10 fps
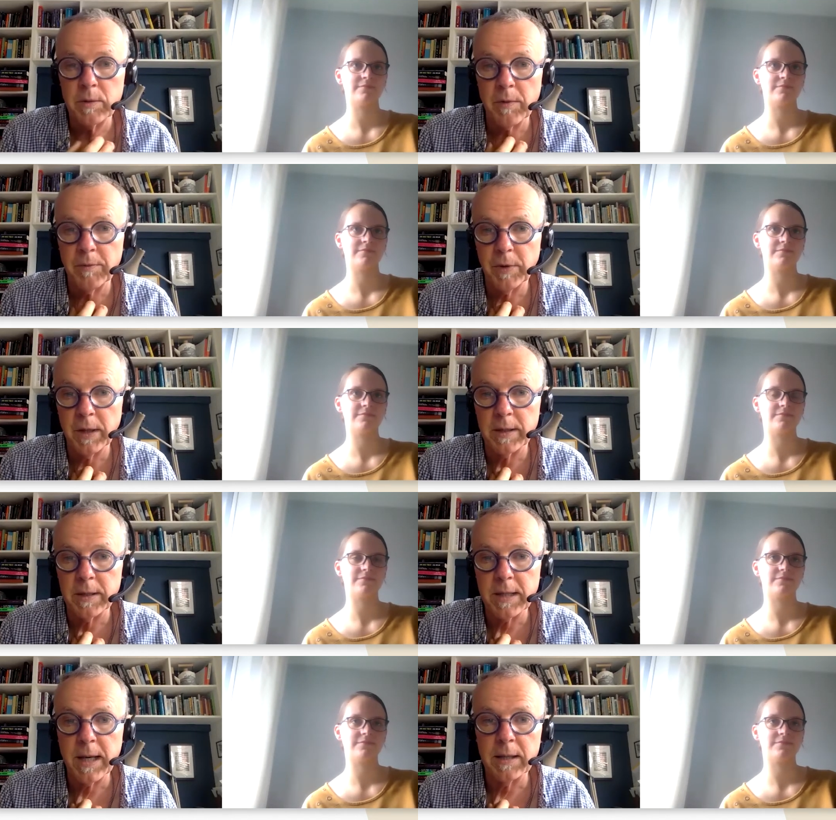Speaker 1: you don't fully
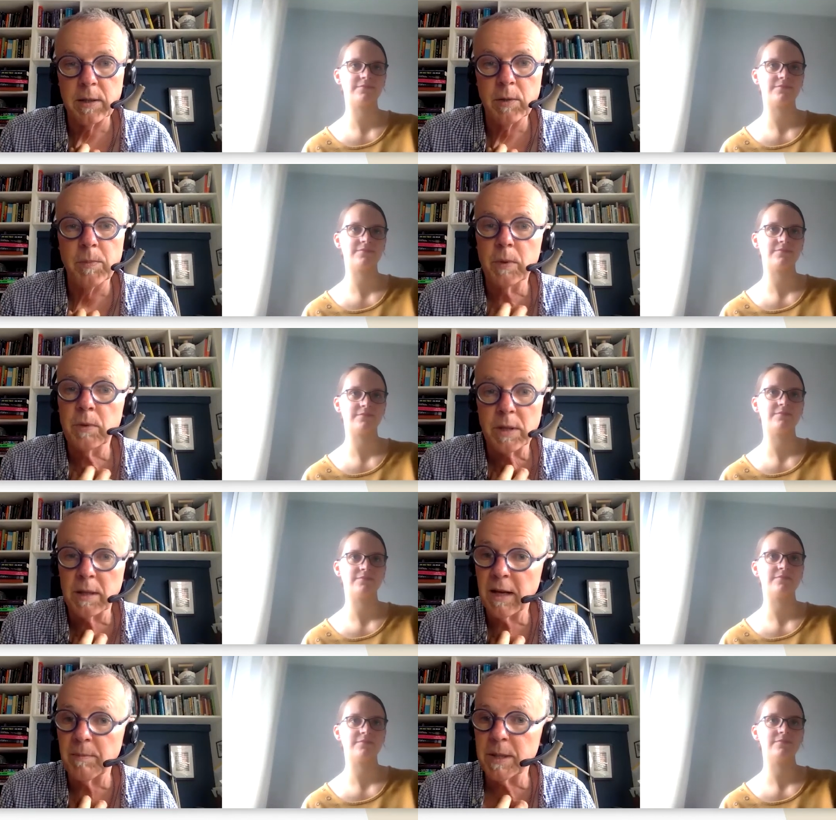understand and you, you
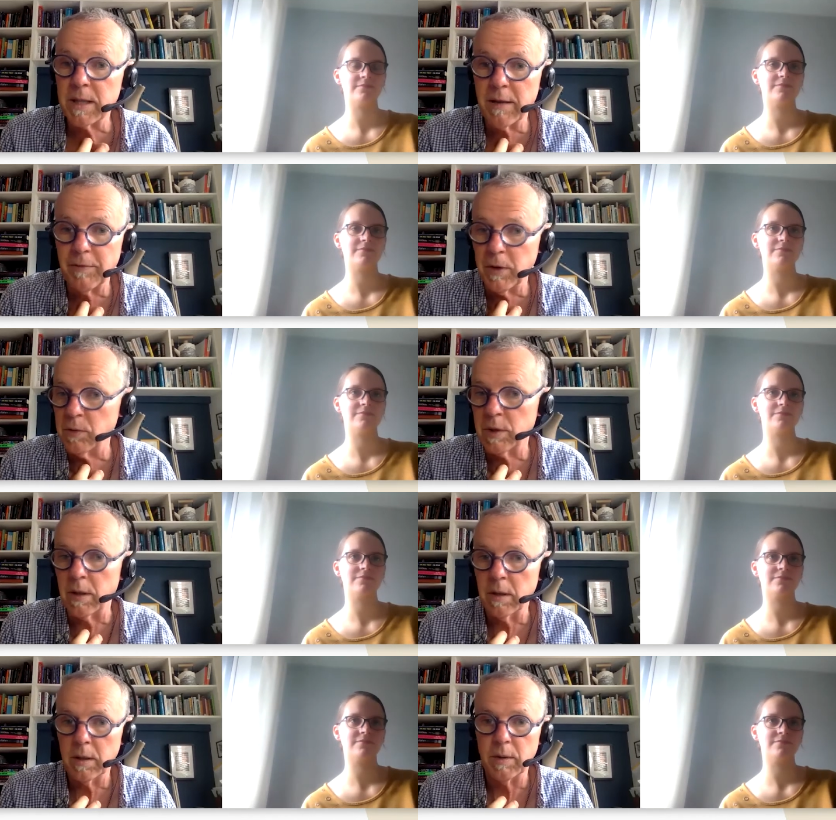certainly have bits of their
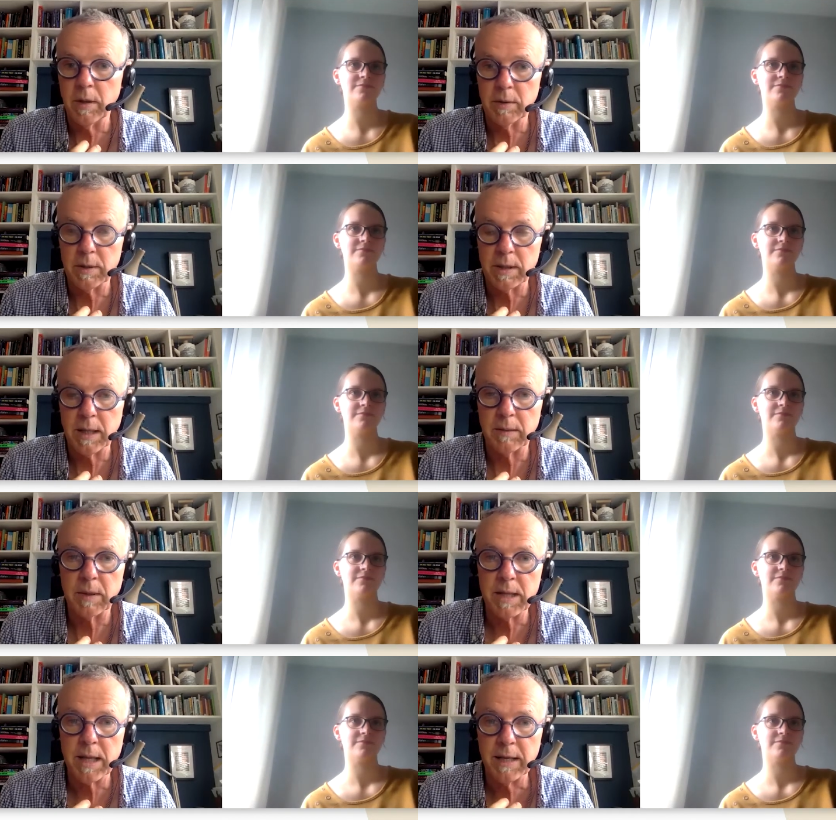future you don't understand
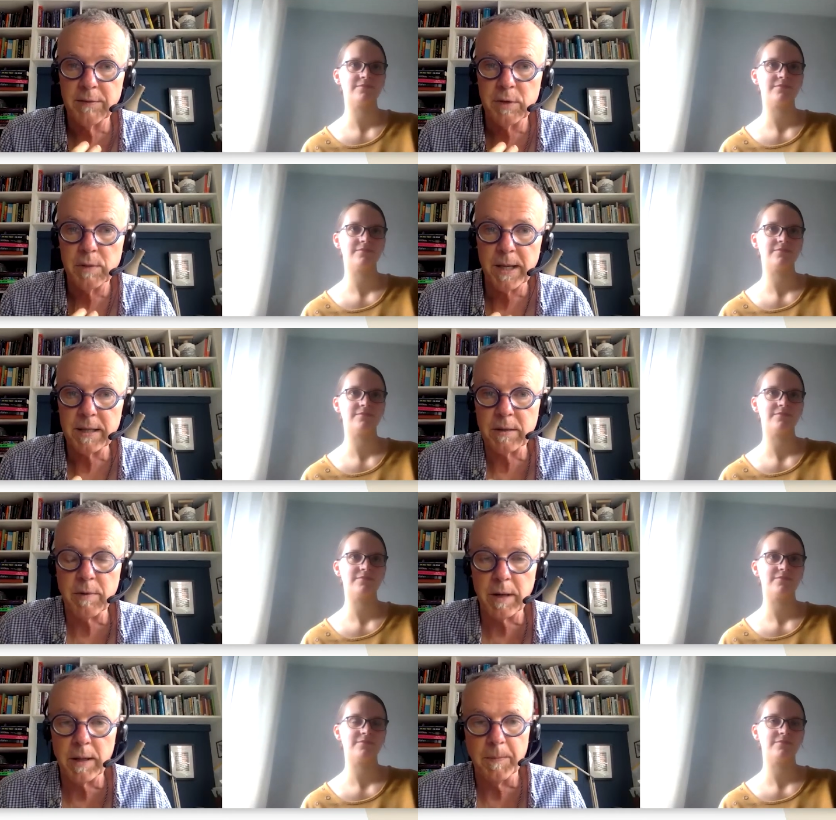because that leaves you space to
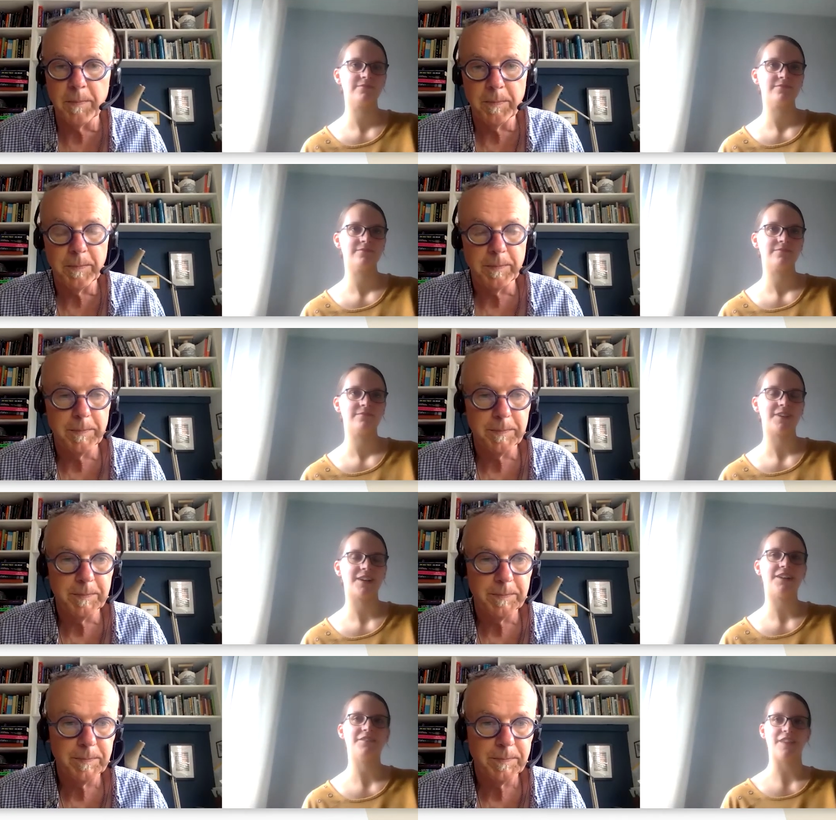write them
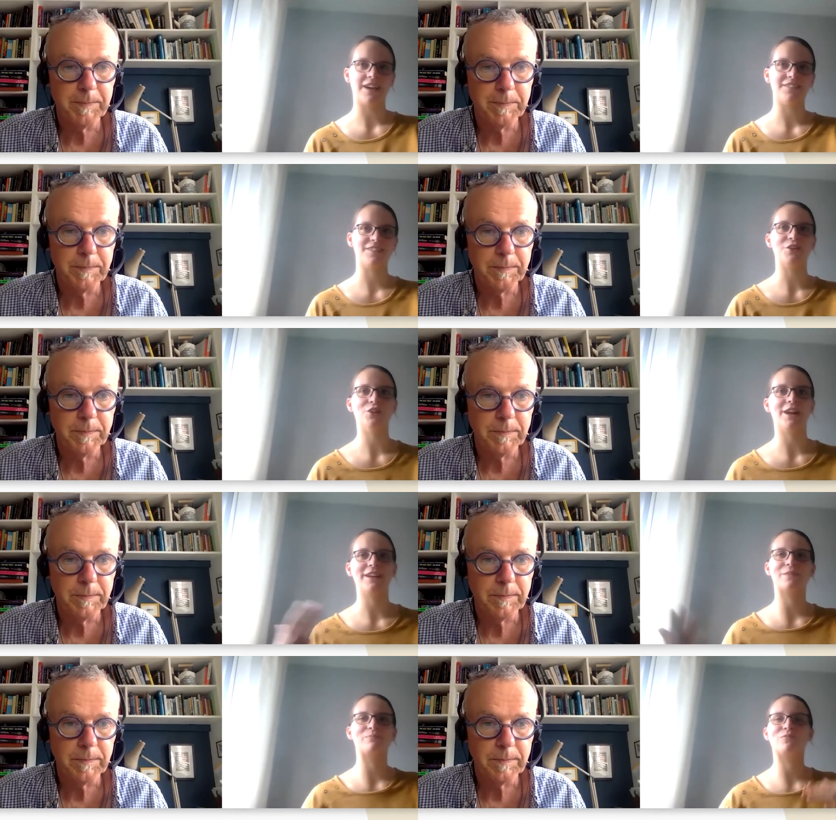
Speaker 2: I love that. So
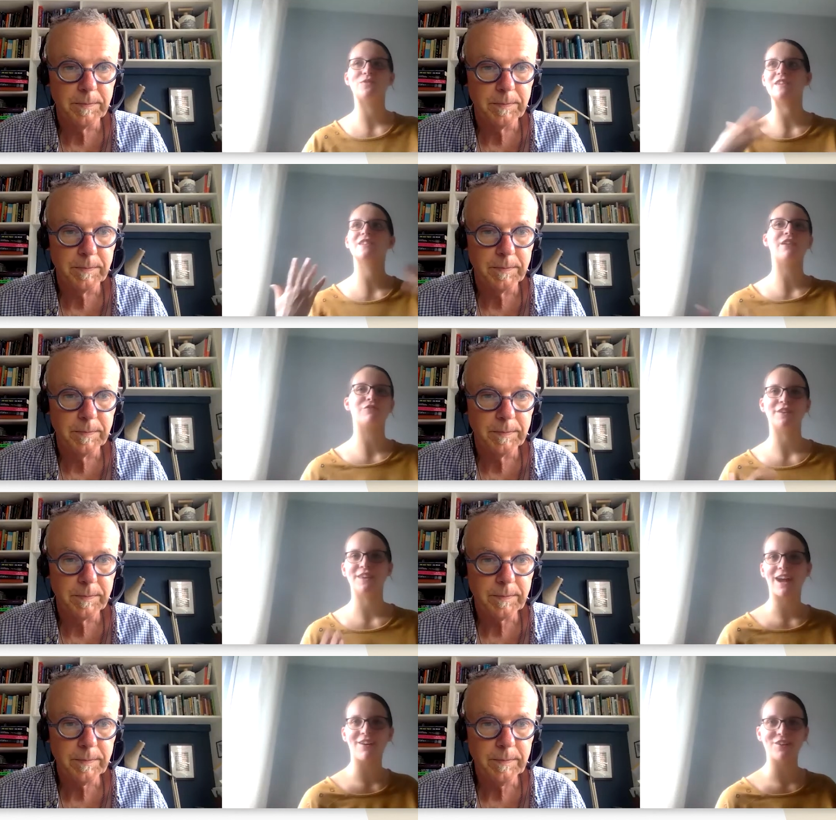you're like
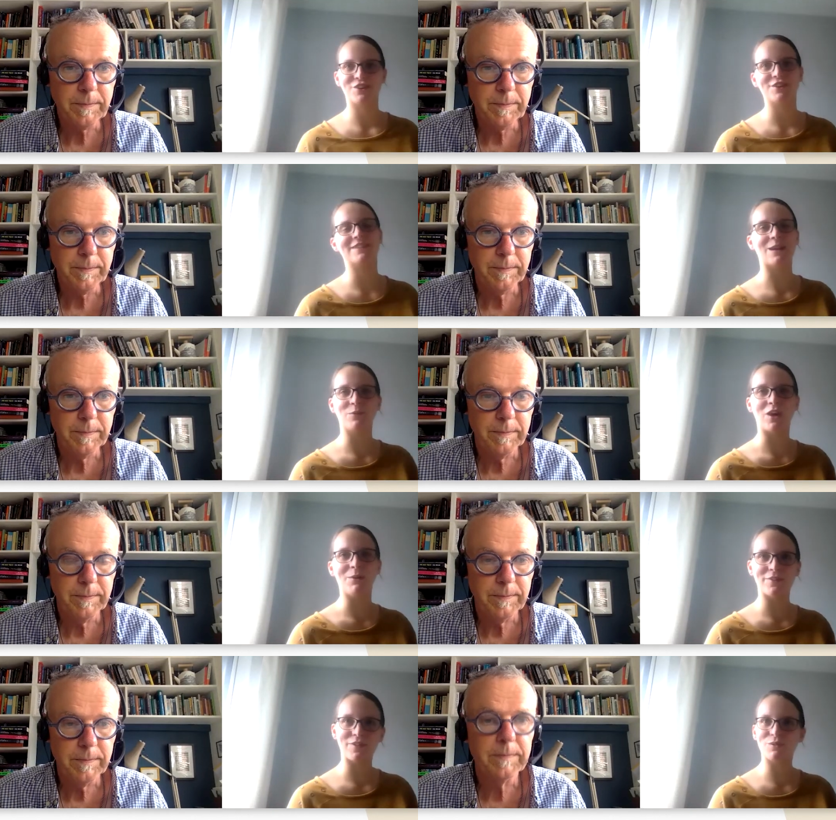discovering the character at the
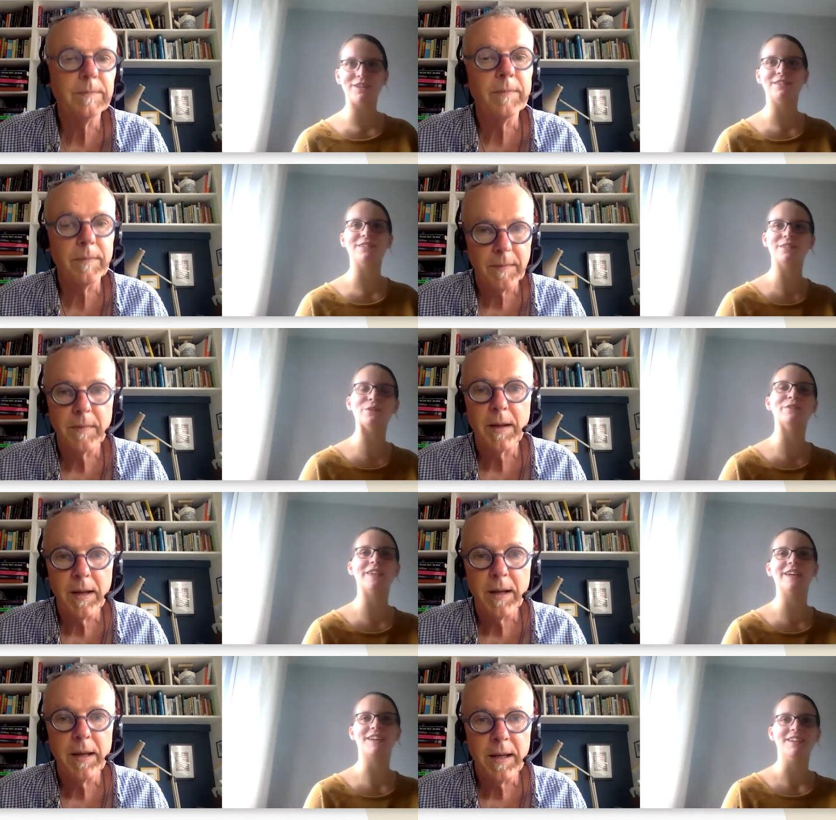same time as the reader,
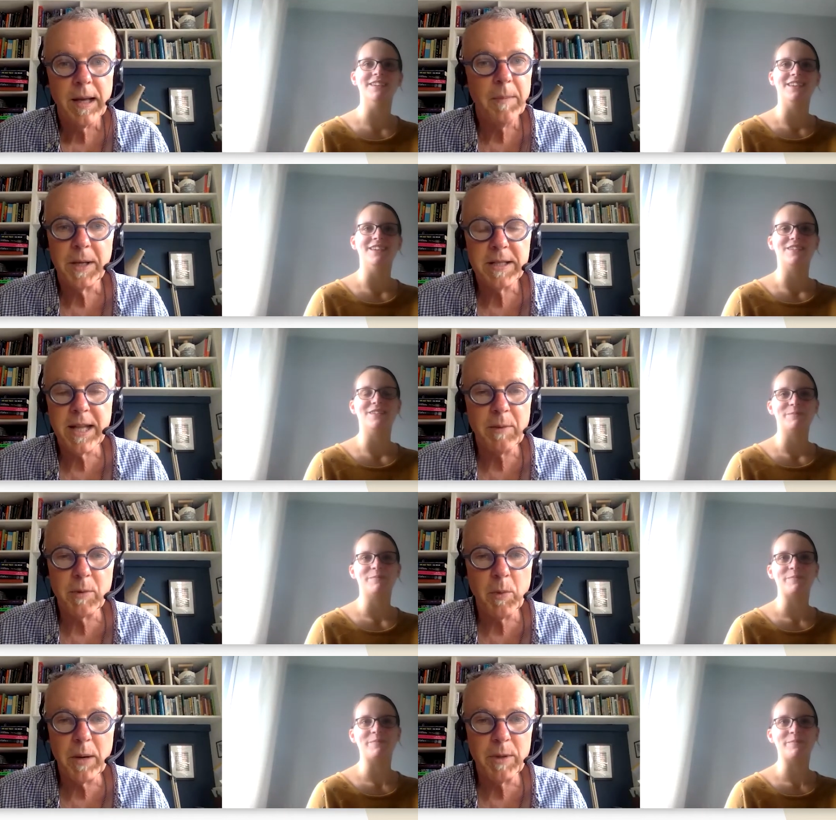sort of thing. Yeah, but
Speaker 1: isn't
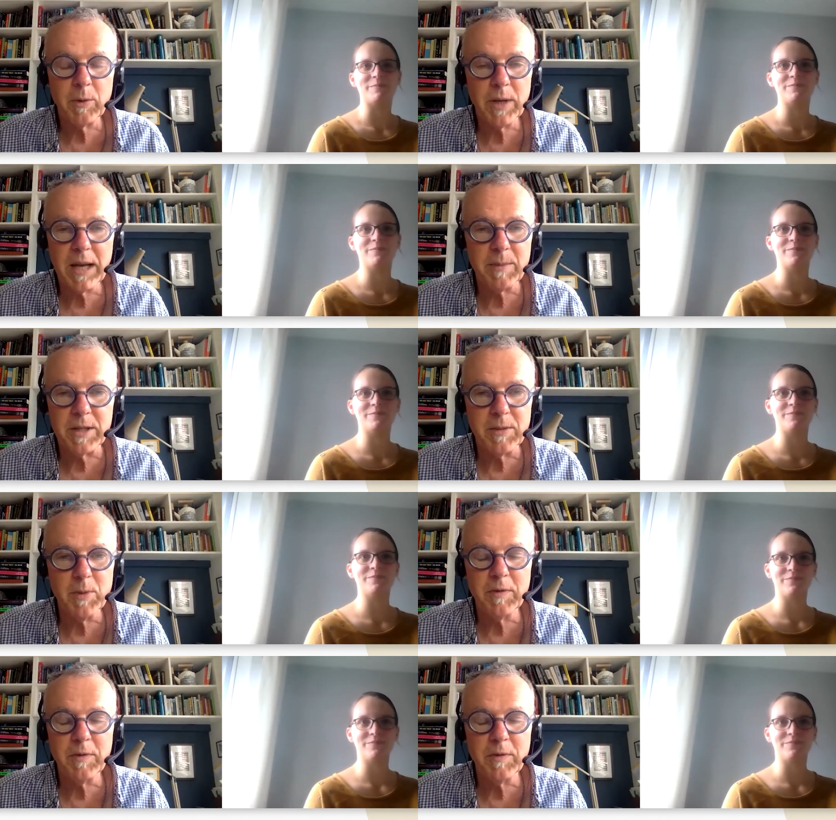that the way with your neighbours? You move